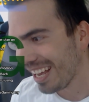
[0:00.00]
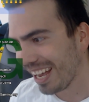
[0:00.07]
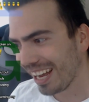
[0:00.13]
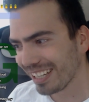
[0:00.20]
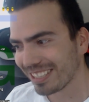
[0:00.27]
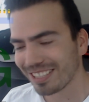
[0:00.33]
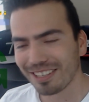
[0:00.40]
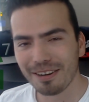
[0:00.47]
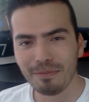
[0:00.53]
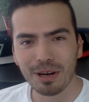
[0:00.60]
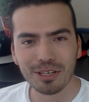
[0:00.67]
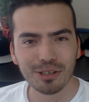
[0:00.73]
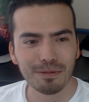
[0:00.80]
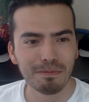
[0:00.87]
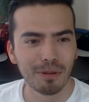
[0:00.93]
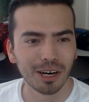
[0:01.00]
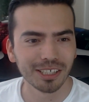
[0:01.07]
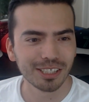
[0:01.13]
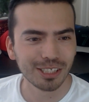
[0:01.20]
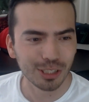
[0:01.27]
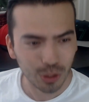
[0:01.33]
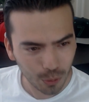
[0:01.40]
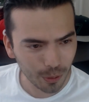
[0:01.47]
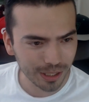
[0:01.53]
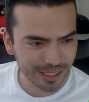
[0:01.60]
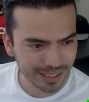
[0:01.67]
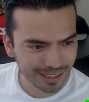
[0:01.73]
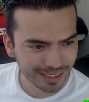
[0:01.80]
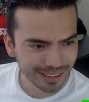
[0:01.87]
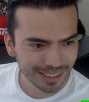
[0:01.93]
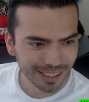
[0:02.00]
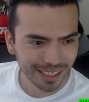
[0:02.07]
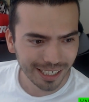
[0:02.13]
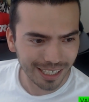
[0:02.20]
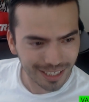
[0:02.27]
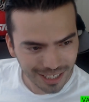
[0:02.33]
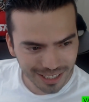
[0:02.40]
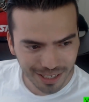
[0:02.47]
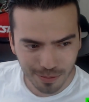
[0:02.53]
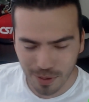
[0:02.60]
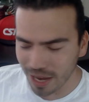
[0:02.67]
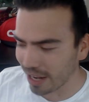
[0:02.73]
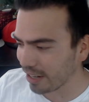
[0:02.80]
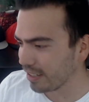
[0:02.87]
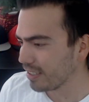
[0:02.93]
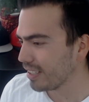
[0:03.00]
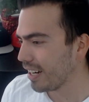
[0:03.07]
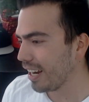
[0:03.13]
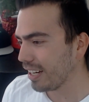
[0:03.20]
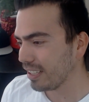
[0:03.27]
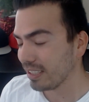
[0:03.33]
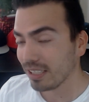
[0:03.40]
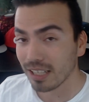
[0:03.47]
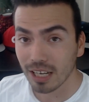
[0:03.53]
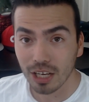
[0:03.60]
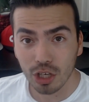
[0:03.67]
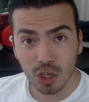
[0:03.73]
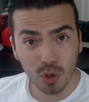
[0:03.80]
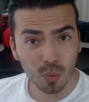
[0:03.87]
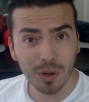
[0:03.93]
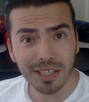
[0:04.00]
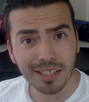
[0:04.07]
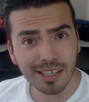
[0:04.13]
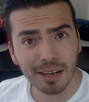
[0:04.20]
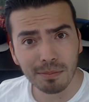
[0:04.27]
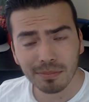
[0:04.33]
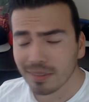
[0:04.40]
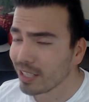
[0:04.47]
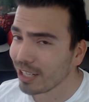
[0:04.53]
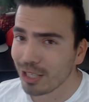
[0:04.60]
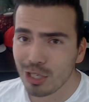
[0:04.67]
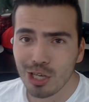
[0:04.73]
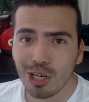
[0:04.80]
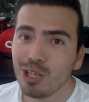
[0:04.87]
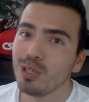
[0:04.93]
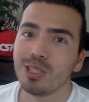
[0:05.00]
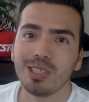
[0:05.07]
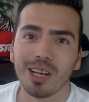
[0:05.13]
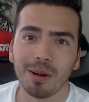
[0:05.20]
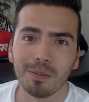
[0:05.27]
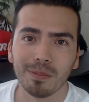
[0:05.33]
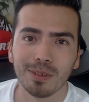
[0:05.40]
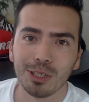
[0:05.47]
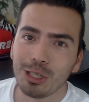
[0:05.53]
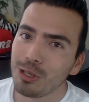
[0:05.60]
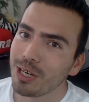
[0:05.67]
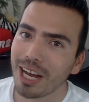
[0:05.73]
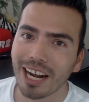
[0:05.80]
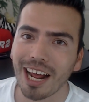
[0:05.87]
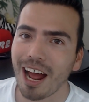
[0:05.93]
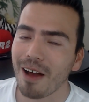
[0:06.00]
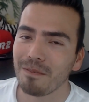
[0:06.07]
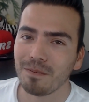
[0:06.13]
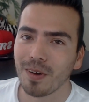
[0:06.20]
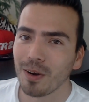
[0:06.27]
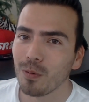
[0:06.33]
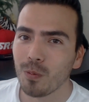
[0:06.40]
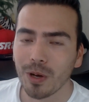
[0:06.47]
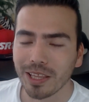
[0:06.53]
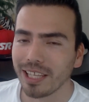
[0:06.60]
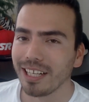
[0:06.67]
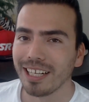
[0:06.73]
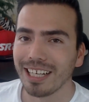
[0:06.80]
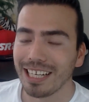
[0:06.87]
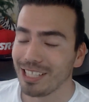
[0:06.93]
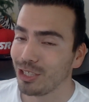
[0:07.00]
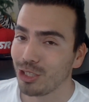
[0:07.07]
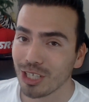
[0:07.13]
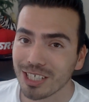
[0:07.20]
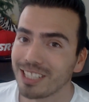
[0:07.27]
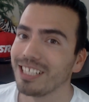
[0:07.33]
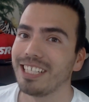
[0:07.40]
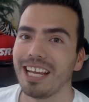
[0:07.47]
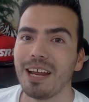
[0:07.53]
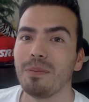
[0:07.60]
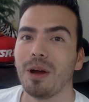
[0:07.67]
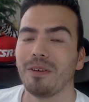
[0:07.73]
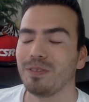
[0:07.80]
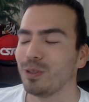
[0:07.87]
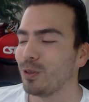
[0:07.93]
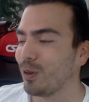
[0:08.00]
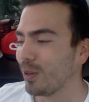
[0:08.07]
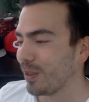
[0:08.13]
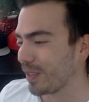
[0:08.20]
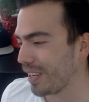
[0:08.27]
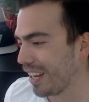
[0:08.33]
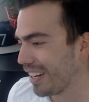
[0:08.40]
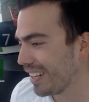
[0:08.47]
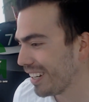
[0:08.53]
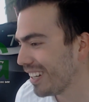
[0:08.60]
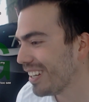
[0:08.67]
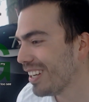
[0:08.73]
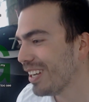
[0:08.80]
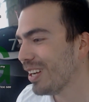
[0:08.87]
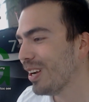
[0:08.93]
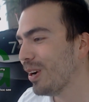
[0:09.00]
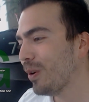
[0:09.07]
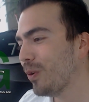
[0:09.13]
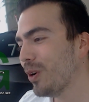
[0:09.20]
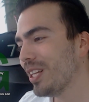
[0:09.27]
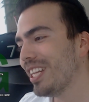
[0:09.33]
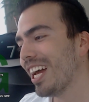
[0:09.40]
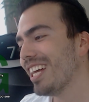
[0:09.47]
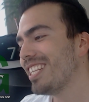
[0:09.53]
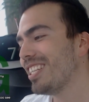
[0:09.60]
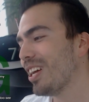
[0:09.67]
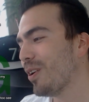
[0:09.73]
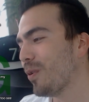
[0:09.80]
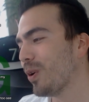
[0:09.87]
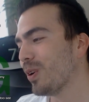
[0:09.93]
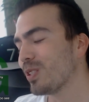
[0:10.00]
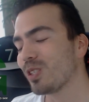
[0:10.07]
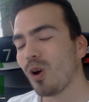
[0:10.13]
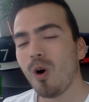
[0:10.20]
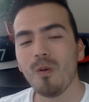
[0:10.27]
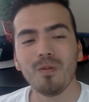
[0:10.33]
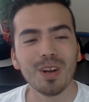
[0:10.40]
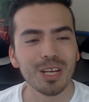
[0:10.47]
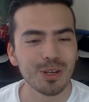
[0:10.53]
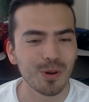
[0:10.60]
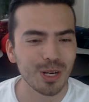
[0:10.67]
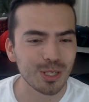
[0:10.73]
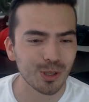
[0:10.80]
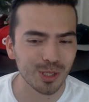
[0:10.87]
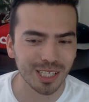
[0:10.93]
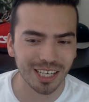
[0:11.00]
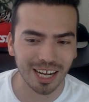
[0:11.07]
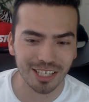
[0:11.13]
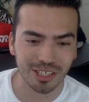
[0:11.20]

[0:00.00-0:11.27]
exclamation marks to us. It doesn't matter. Hey, you win some, you lose some. You gotta have fun with it. It's just a game after all, okay? With that said, worlds, hopefully you enjoyed the live